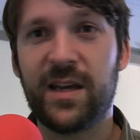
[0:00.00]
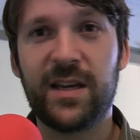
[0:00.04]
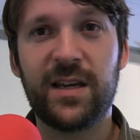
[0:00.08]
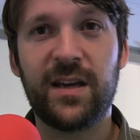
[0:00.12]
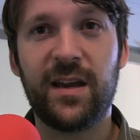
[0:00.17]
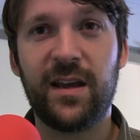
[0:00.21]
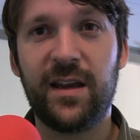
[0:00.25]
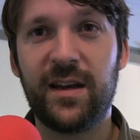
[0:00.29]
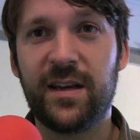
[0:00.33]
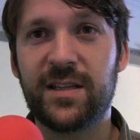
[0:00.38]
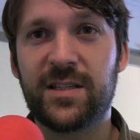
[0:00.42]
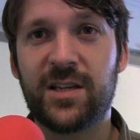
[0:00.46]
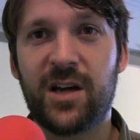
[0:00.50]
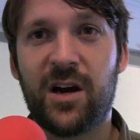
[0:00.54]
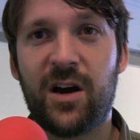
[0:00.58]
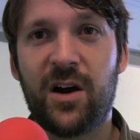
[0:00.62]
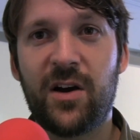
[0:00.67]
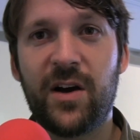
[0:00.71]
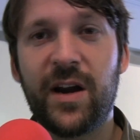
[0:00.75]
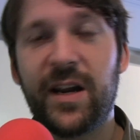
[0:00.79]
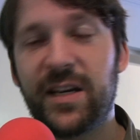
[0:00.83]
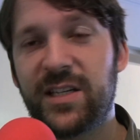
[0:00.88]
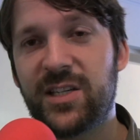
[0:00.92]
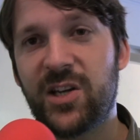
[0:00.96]
It is
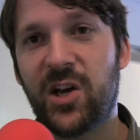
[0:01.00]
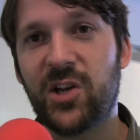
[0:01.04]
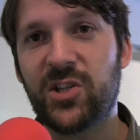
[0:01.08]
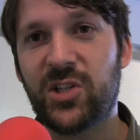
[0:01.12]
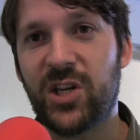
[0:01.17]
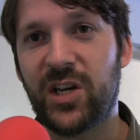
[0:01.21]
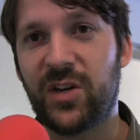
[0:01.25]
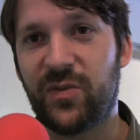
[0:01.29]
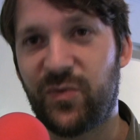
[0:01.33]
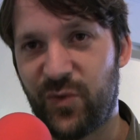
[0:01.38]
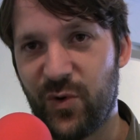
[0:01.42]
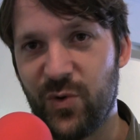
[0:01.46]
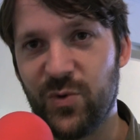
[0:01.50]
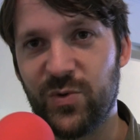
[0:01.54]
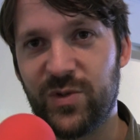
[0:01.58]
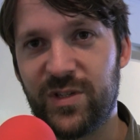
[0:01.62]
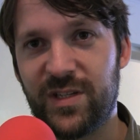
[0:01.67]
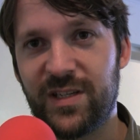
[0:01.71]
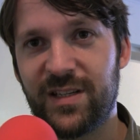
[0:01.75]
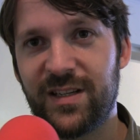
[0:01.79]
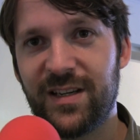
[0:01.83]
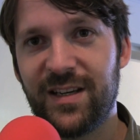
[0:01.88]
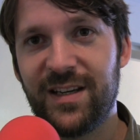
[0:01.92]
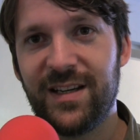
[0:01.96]
our exotic
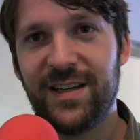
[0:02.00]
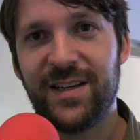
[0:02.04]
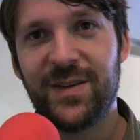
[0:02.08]
fruit.